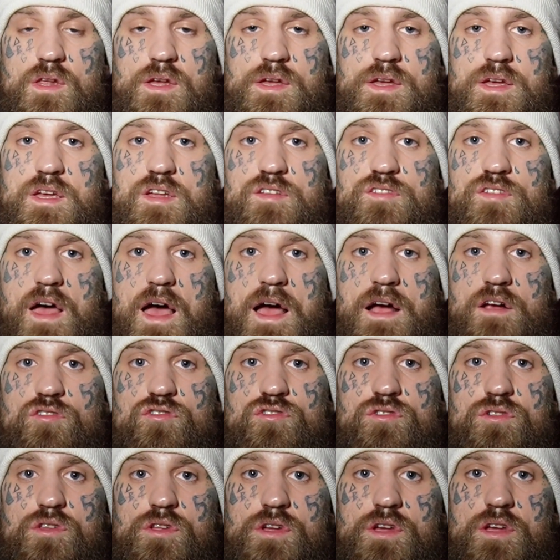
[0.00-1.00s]
is
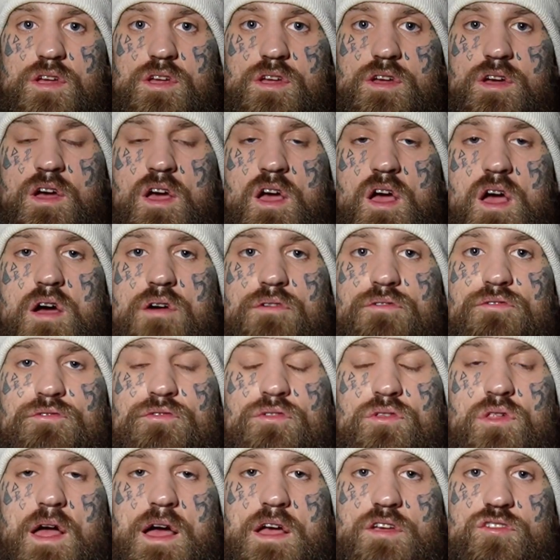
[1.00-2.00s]
actually
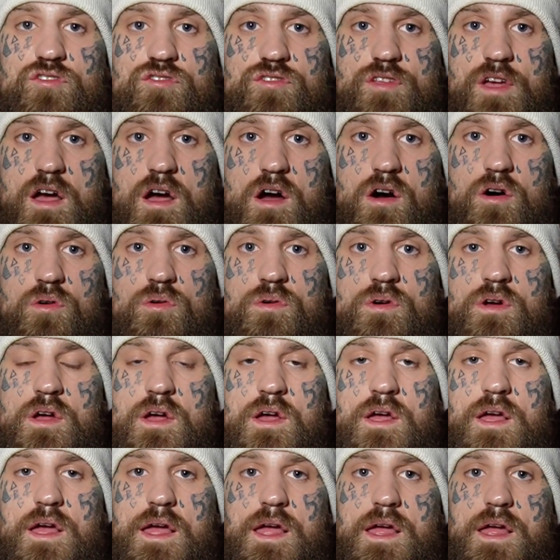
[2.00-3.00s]
fleshed out
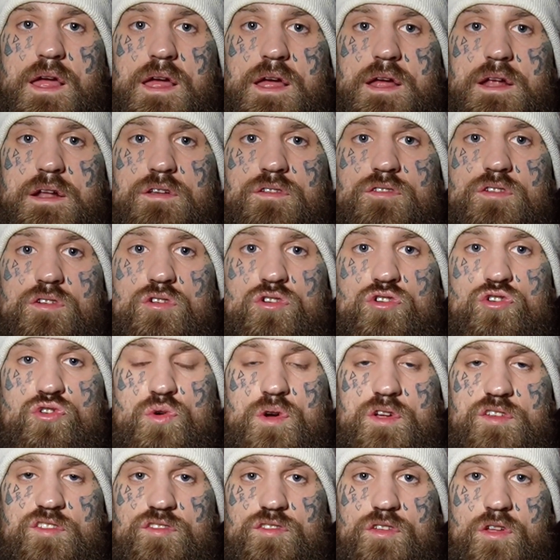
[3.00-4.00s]
and
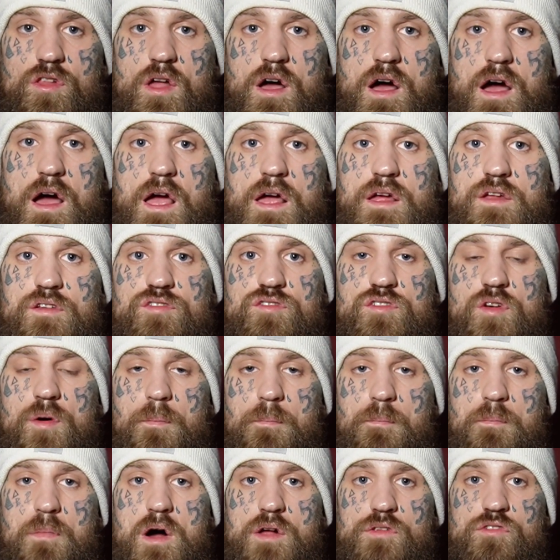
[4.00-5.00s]
crystallized
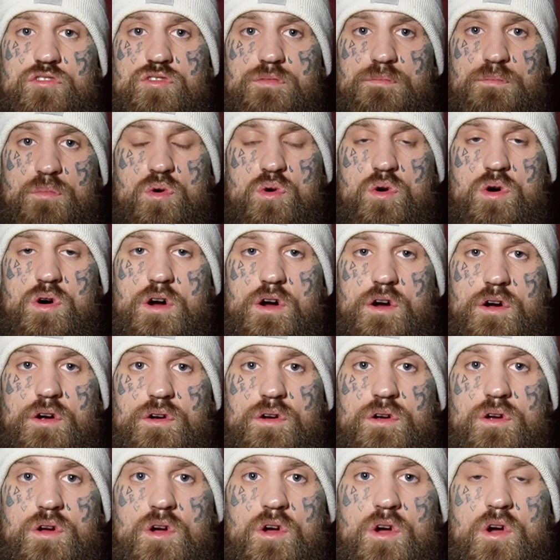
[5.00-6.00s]
much
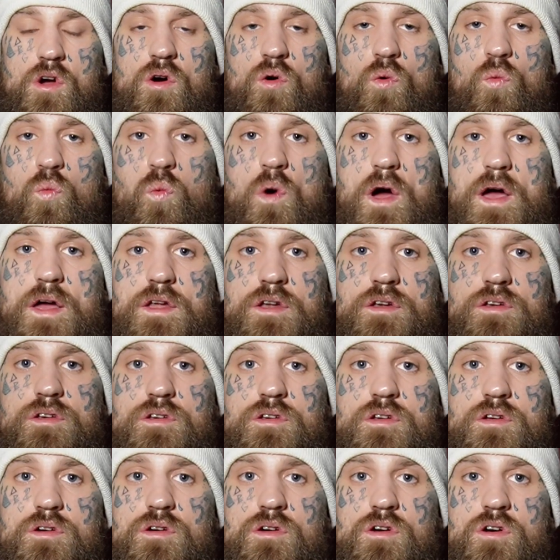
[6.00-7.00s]
more
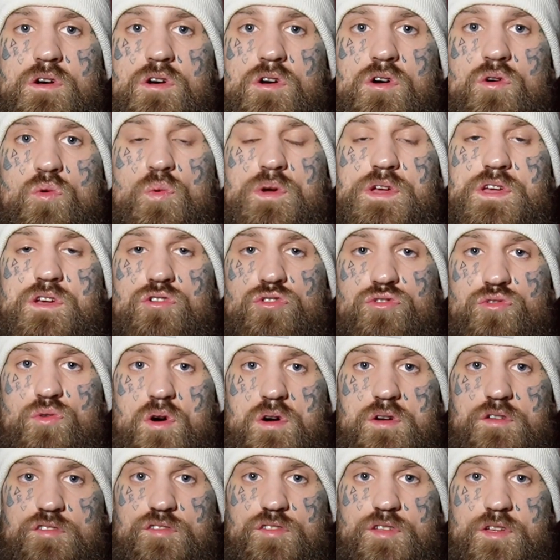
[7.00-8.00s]
when we
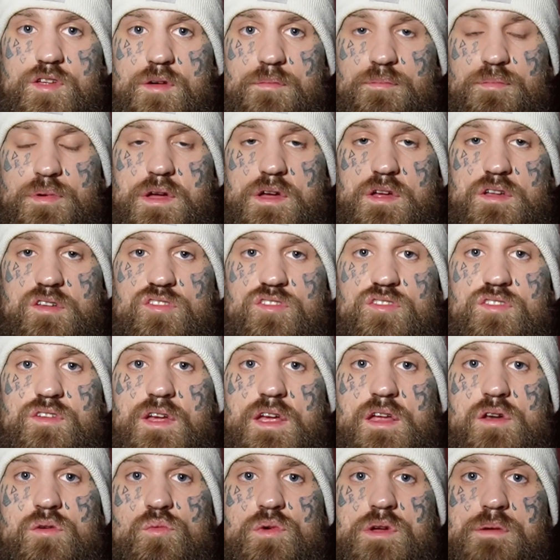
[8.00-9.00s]
cross the abyss
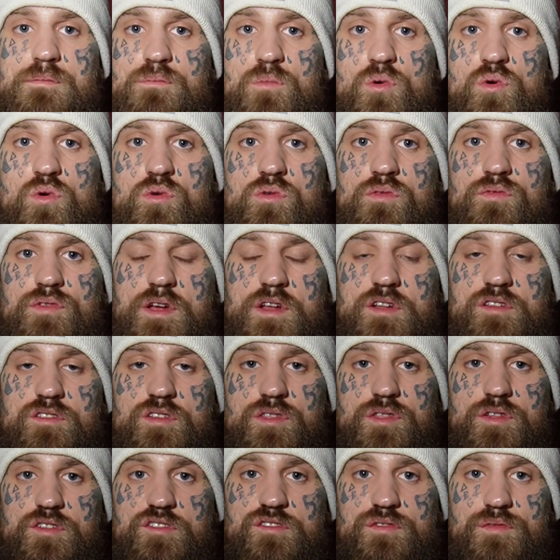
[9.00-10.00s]
and we move into
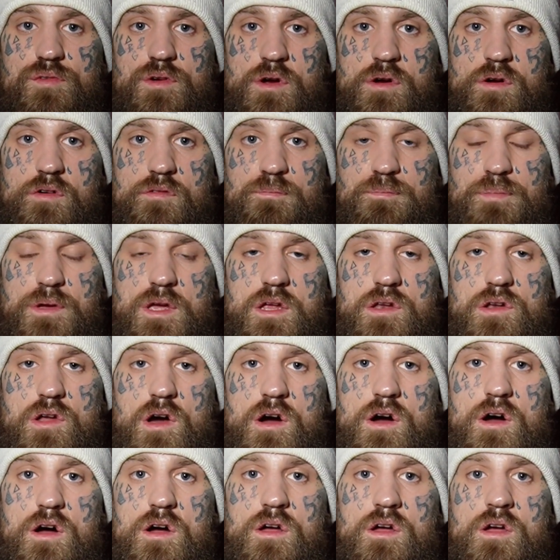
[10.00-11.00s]
the sphere of
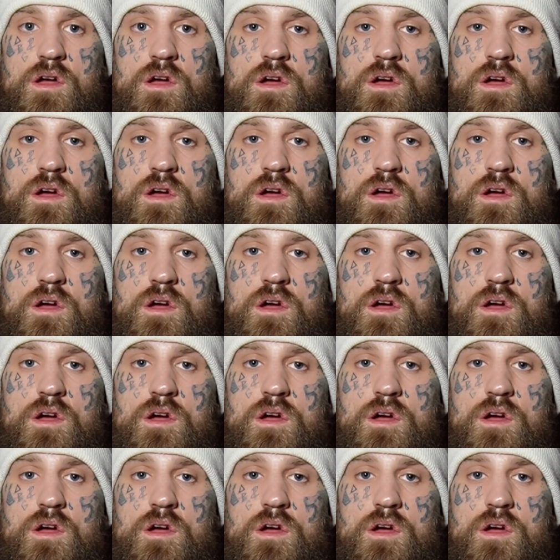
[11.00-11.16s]
Bina,